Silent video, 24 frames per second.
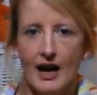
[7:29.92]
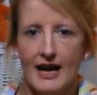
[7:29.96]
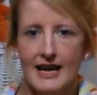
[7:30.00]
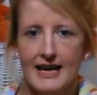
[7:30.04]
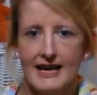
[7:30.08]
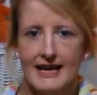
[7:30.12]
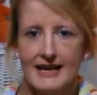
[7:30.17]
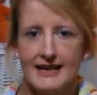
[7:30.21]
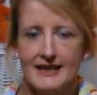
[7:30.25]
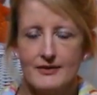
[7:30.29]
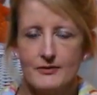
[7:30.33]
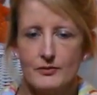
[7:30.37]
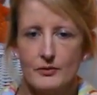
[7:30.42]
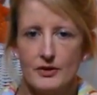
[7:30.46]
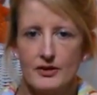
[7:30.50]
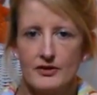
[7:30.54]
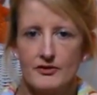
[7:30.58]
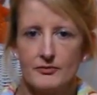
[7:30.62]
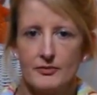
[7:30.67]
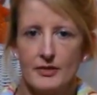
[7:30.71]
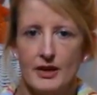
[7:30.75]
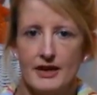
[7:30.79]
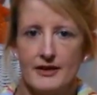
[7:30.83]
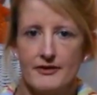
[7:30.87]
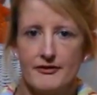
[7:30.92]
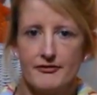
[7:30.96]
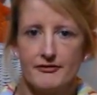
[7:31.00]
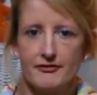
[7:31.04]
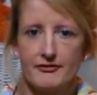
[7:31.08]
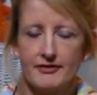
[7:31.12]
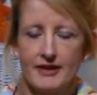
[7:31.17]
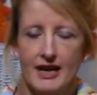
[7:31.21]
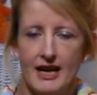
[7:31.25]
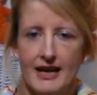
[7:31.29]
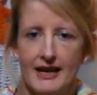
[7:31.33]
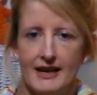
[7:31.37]
I had one of my
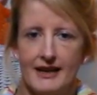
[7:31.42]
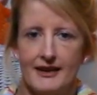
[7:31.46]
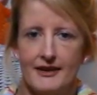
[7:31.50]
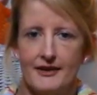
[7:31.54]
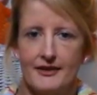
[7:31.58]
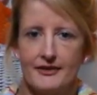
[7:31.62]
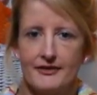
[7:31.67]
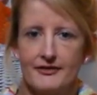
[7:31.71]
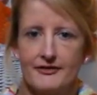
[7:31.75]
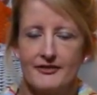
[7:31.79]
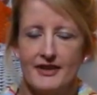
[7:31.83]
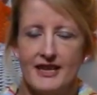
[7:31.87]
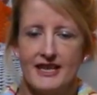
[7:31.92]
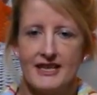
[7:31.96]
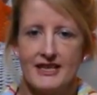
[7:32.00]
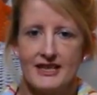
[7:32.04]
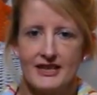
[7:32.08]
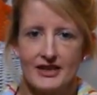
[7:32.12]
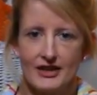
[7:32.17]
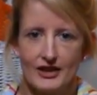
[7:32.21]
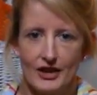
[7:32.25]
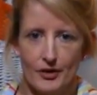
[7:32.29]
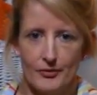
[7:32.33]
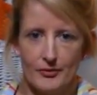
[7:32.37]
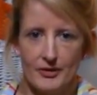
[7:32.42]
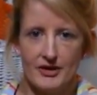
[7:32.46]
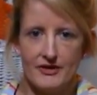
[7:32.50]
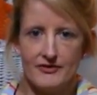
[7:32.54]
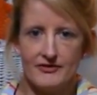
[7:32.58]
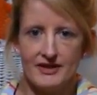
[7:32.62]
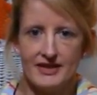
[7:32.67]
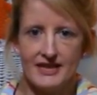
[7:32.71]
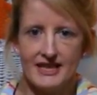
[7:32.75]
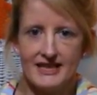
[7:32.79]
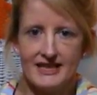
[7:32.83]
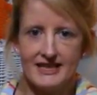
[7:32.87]
friends come over
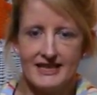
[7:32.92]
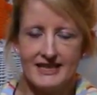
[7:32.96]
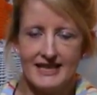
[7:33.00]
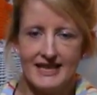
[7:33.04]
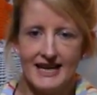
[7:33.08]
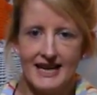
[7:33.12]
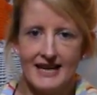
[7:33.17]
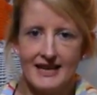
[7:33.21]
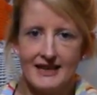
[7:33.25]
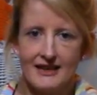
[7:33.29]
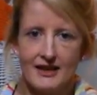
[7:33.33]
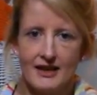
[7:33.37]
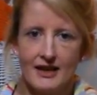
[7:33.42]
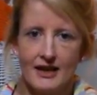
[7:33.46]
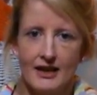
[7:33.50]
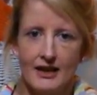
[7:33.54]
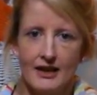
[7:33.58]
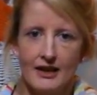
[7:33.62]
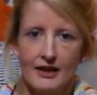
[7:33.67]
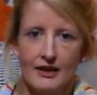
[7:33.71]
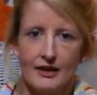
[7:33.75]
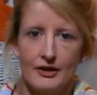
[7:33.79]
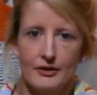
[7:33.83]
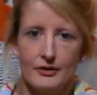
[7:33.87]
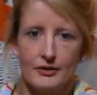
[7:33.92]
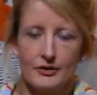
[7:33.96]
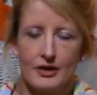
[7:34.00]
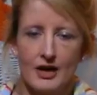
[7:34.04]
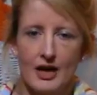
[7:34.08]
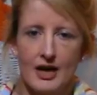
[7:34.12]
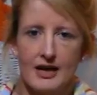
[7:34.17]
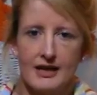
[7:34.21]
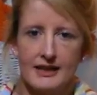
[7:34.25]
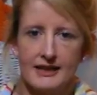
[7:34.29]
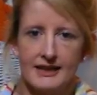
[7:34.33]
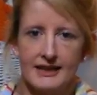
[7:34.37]
yesterday who
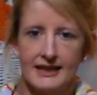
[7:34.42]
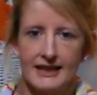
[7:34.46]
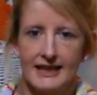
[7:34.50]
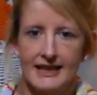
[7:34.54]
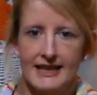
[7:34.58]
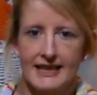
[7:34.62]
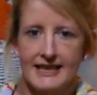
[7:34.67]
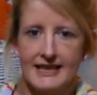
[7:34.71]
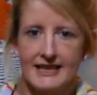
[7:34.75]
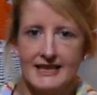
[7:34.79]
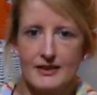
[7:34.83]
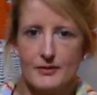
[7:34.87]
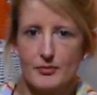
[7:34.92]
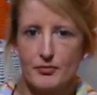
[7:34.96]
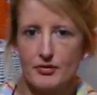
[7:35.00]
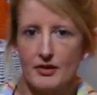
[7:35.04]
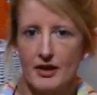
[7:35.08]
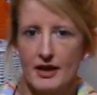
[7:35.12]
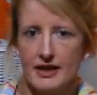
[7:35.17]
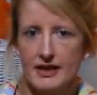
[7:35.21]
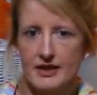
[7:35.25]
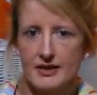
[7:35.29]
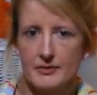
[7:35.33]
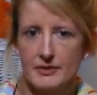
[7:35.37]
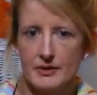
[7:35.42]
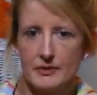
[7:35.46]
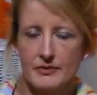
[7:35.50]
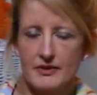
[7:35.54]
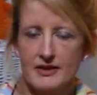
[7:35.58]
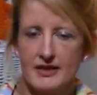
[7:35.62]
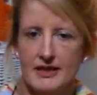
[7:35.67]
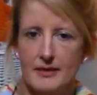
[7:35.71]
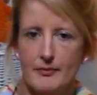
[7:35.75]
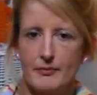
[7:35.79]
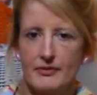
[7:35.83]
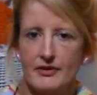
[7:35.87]
kindly surprised me
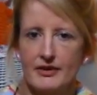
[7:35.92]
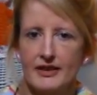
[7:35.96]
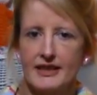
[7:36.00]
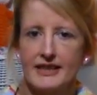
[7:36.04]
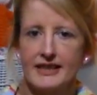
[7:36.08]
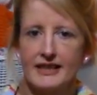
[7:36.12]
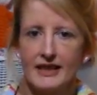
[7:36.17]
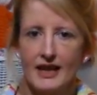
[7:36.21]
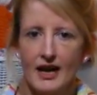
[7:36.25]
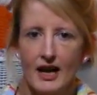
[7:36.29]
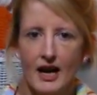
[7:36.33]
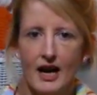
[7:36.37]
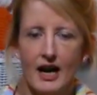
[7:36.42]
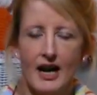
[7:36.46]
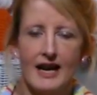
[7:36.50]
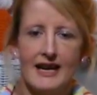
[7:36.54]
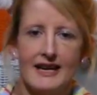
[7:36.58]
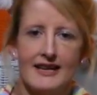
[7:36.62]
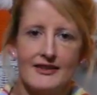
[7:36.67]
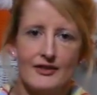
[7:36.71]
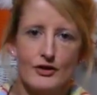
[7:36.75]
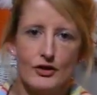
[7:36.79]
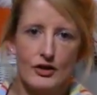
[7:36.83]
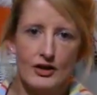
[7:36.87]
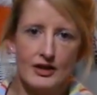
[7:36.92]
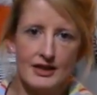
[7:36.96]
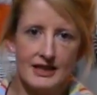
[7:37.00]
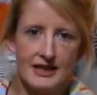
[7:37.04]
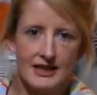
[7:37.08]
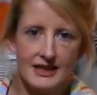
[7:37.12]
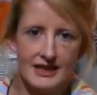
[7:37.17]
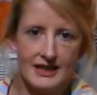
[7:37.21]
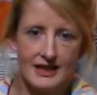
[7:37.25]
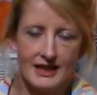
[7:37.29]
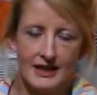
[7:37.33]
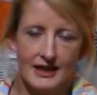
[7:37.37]
with something. I had
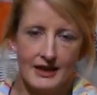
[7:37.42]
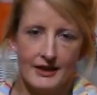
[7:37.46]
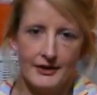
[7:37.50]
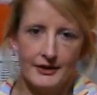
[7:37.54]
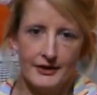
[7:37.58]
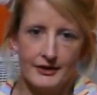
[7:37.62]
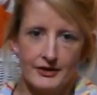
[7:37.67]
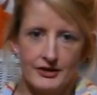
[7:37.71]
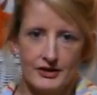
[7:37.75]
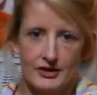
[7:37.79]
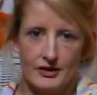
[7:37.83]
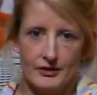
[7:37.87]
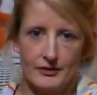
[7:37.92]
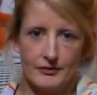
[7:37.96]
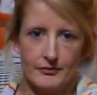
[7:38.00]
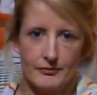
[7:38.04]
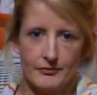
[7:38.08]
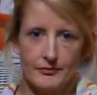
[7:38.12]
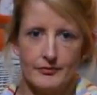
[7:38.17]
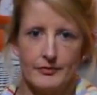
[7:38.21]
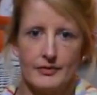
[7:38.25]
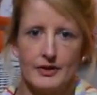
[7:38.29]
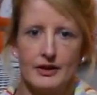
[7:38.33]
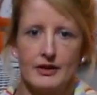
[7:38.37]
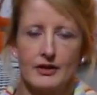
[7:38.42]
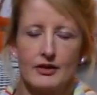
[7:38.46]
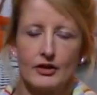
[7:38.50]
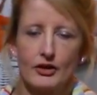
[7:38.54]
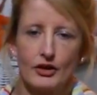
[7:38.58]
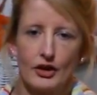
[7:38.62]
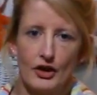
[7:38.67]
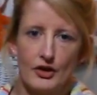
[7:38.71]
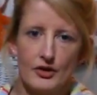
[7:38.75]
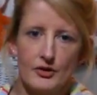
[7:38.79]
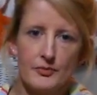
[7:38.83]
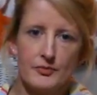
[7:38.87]
ordered some
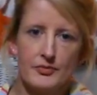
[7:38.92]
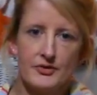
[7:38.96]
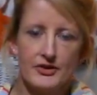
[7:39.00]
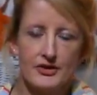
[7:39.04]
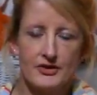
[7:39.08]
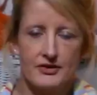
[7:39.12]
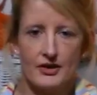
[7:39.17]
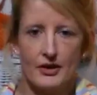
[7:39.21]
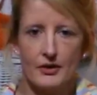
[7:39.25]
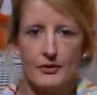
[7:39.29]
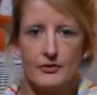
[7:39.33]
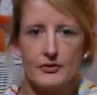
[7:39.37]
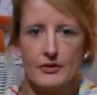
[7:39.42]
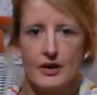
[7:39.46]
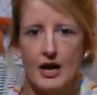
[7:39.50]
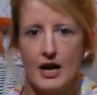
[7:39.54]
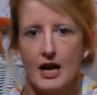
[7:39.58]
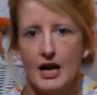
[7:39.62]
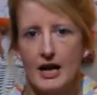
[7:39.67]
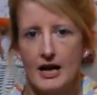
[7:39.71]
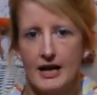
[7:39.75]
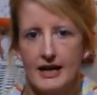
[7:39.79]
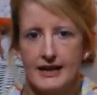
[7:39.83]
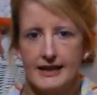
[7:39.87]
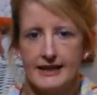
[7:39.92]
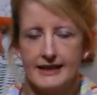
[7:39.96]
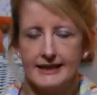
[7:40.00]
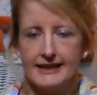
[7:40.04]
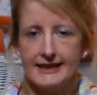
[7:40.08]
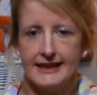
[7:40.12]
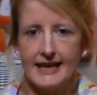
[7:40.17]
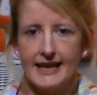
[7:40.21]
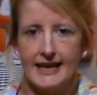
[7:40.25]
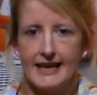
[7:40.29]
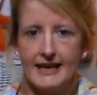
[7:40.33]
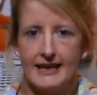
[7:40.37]
globes so I
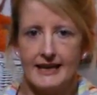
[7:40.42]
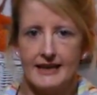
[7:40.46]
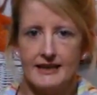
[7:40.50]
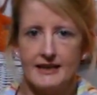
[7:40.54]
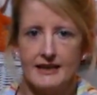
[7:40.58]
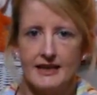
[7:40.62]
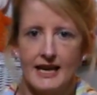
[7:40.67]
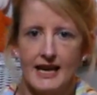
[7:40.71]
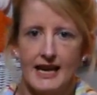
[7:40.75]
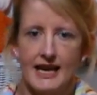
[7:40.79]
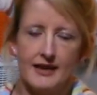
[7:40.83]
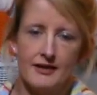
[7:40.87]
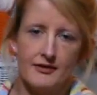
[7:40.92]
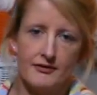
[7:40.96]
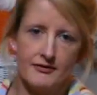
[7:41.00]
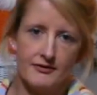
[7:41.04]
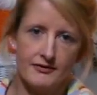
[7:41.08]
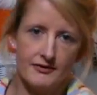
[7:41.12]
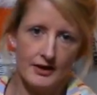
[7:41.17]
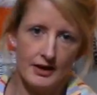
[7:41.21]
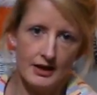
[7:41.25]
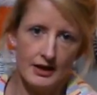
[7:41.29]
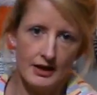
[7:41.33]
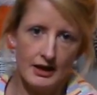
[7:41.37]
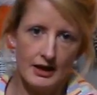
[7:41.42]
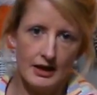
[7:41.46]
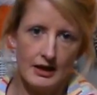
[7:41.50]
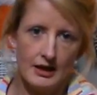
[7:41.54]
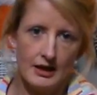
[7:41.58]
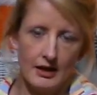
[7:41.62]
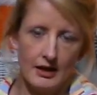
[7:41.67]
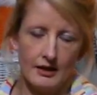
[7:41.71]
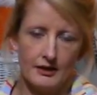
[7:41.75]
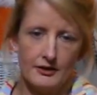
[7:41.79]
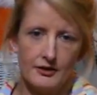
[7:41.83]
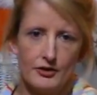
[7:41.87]
can have
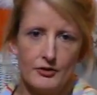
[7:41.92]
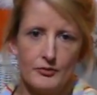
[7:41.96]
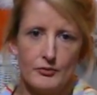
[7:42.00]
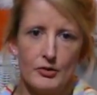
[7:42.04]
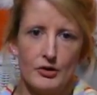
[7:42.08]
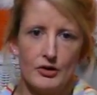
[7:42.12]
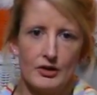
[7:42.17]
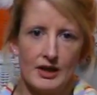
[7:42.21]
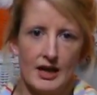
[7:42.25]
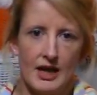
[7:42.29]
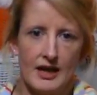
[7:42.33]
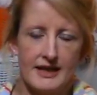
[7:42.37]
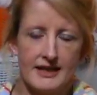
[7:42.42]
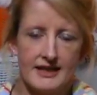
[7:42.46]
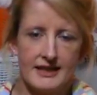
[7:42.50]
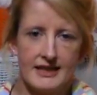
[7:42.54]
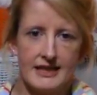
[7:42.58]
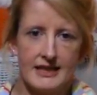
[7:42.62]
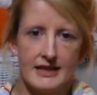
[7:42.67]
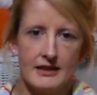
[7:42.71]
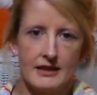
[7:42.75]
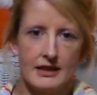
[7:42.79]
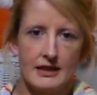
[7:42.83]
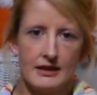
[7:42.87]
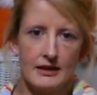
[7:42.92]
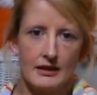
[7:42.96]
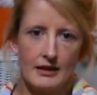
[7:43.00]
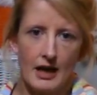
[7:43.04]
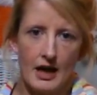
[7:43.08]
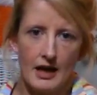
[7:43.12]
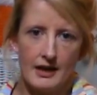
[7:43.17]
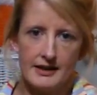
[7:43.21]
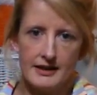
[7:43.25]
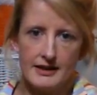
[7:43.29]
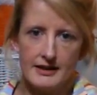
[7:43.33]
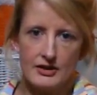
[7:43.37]
a lot more light here in the
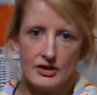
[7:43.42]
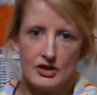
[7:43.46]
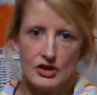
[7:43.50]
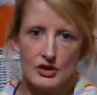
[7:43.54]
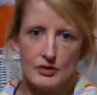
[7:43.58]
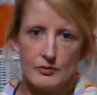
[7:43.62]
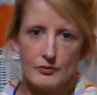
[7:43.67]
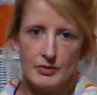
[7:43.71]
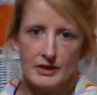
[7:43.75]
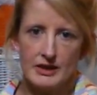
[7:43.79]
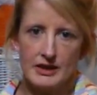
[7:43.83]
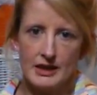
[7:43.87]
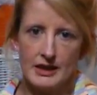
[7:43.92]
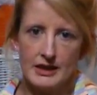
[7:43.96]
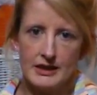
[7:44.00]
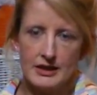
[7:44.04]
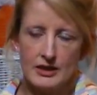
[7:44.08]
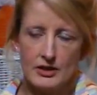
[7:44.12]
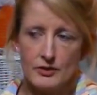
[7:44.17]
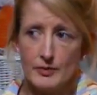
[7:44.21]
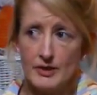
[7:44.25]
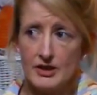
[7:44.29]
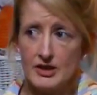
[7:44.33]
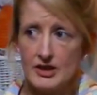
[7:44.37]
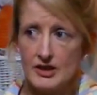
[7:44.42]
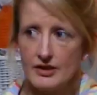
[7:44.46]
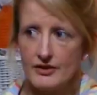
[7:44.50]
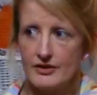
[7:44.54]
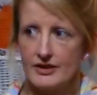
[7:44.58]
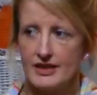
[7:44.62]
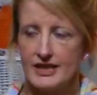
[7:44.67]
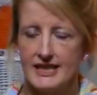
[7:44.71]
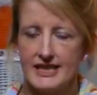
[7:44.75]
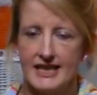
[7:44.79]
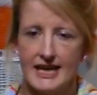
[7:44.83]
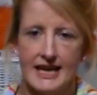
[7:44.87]
cottage, because especially
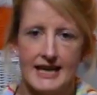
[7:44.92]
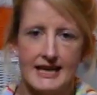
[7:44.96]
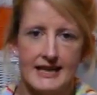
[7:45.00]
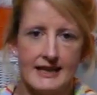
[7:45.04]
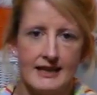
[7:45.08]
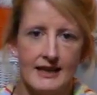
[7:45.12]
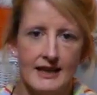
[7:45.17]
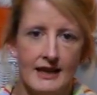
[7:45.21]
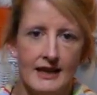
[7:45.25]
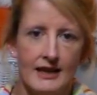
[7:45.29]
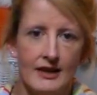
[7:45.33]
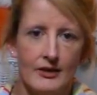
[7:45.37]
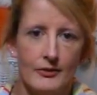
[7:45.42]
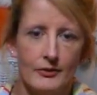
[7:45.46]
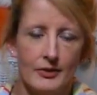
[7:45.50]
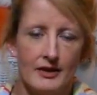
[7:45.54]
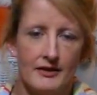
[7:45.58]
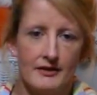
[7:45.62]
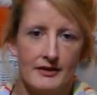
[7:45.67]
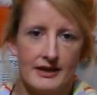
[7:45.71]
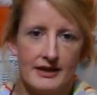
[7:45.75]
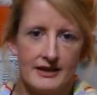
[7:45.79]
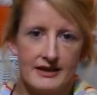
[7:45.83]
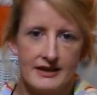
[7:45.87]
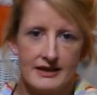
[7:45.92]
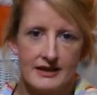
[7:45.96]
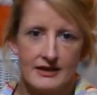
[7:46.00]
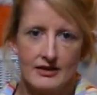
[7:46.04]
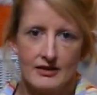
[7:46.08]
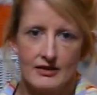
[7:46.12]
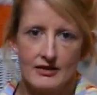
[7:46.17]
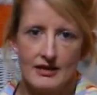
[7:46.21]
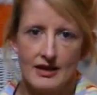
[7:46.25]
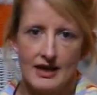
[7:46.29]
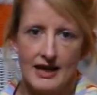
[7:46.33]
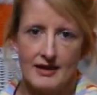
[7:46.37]
on today where it's
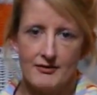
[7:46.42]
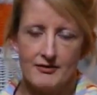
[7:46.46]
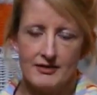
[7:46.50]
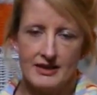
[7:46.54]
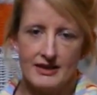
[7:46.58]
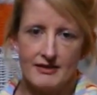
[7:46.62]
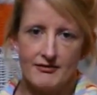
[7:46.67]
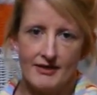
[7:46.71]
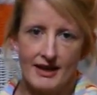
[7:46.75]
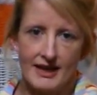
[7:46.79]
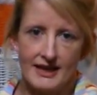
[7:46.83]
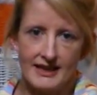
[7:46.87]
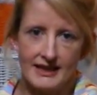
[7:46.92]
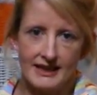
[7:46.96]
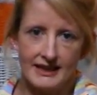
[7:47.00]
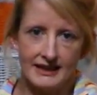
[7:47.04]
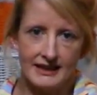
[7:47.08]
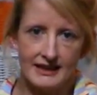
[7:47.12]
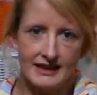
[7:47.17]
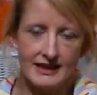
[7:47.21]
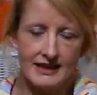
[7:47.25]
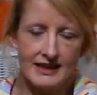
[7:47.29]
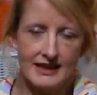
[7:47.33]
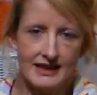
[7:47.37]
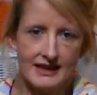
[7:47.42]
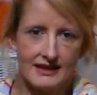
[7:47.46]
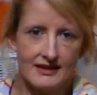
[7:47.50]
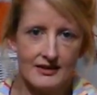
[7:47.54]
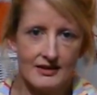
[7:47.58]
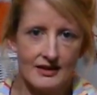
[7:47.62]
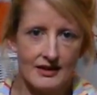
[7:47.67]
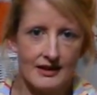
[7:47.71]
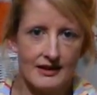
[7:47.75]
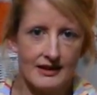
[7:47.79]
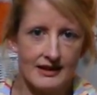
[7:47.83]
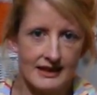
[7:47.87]
heavily raining and it
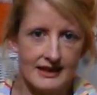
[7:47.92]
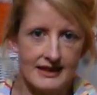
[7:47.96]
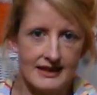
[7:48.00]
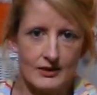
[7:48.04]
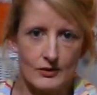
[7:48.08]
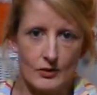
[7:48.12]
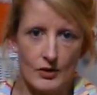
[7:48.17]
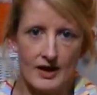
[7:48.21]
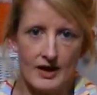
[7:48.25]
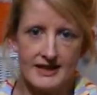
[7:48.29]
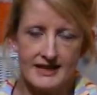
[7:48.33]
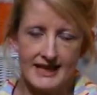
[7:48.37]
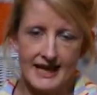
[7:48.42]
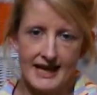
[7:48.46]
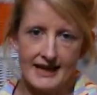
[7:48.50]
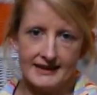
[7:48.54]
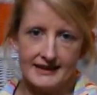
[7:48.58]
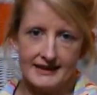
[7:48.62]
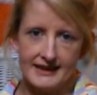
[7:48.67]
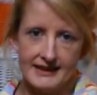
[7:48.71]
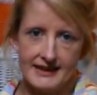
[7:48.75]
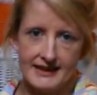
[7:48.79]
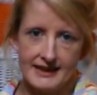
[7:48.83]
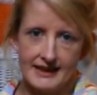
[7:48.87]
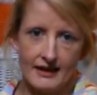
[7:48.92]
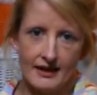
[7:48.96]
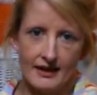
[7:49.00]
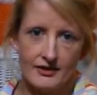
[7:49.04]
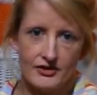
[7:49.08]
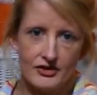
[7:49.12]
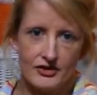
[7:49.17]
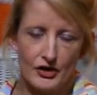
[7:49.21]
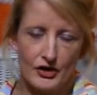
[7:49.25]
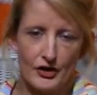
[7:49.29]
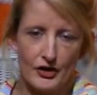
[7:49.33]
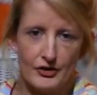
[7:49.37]
is quite dark in here,
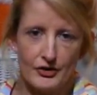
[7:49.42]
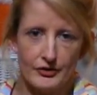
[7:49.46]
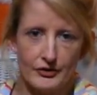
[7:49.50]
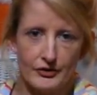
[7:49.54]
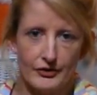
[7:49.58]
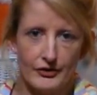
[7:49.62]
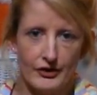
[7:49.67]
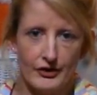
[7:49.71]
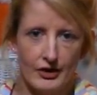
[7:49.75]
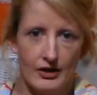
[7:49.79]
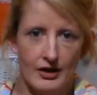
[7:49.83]
so